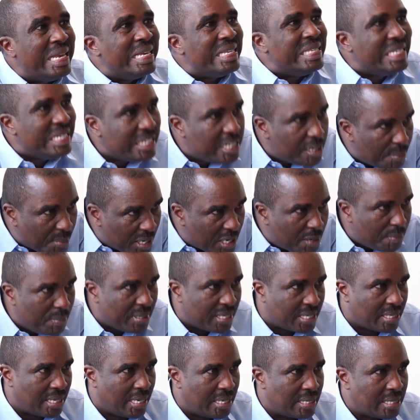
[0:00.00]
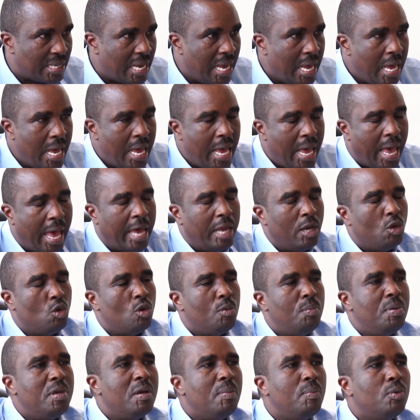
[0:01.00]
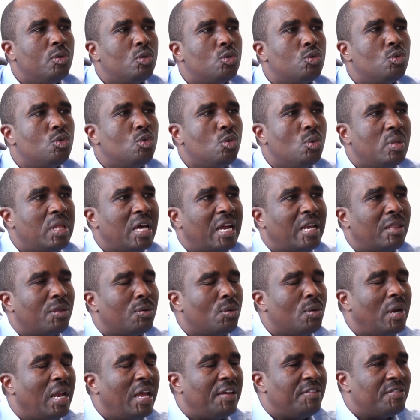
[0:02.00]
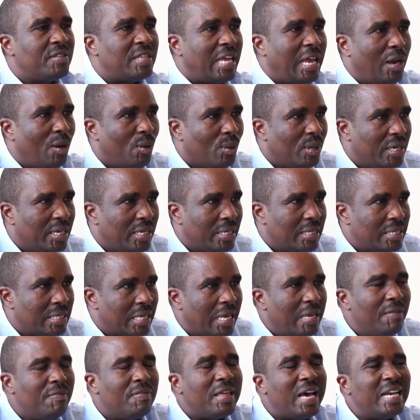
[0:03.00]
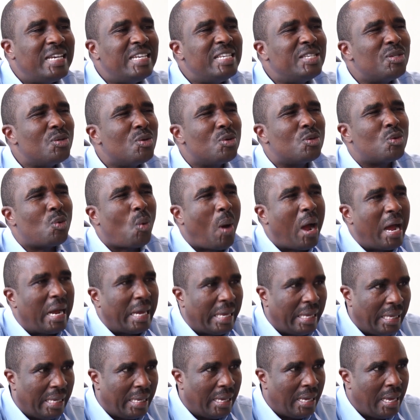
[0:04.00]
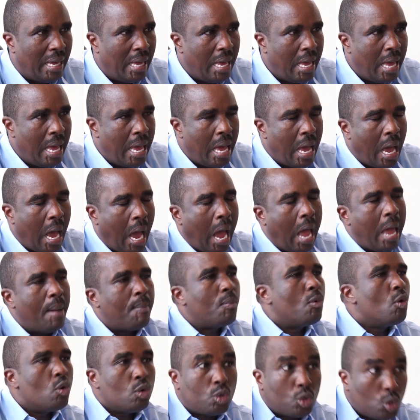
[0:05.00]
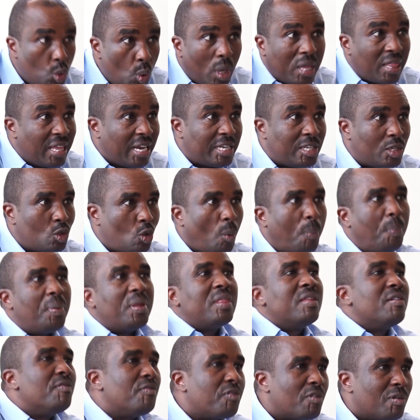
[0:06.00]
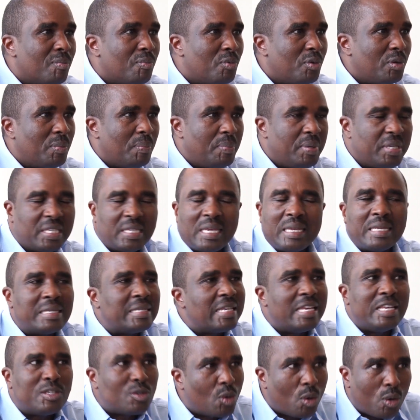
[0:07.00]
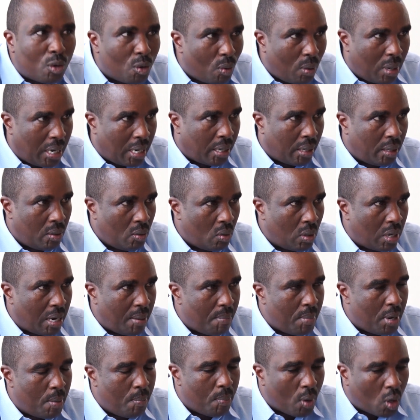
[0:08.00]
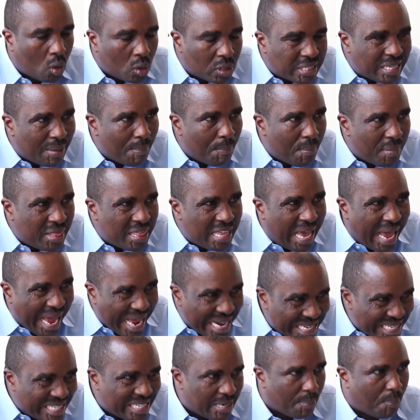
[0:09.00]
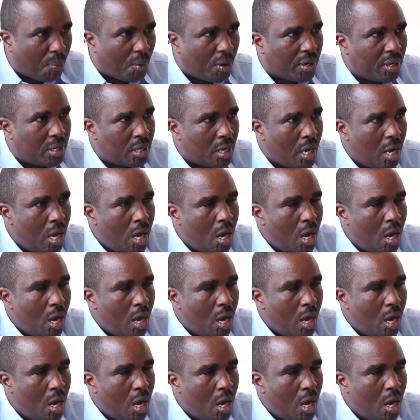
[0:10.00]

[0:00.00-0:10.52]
legitimate business. And you'd be able to do that through lifestyle audits. If that is not working, I am not sure that stopping them from doing business is going to work. You know what I mean? Because the entry point